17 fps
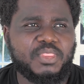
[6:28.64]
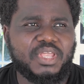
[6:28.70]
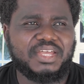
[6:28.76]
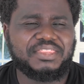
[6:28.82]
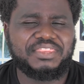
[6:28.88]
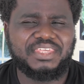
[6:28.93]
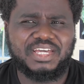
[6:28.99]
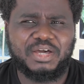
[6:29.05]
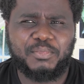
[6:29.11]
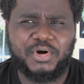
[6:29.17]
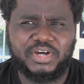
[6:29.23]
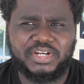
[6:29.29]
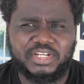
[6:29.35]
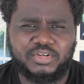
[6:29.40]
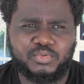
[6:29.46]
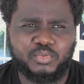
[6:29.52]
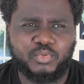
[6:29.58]
and think
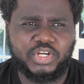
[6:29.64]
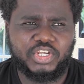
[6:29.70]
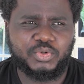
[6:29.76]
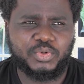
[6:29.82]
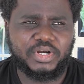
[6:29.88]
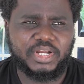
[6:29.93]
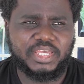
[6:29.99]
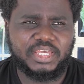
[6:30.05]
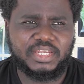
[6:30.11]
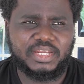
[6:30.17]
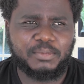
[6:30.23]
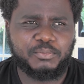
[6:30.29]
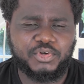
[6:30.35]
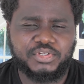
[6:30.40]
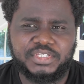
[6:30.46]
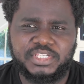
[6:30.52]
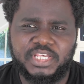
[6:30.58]
about it, when you were a kid, I'm
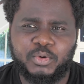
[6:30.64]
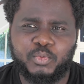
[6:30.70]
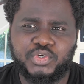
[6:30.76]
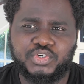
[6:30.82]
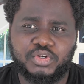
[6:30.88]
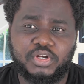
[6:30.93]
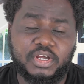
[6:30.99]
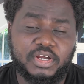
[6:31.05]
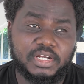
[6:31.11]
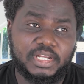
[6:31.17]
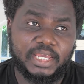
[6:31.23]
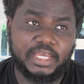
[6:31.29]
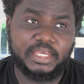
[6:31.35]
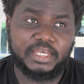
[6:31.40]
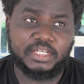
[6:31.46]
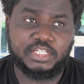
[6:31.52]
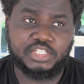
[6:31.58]
not saying we should learn
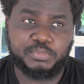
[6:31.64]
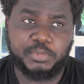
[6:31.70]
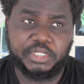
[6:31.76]
like kids,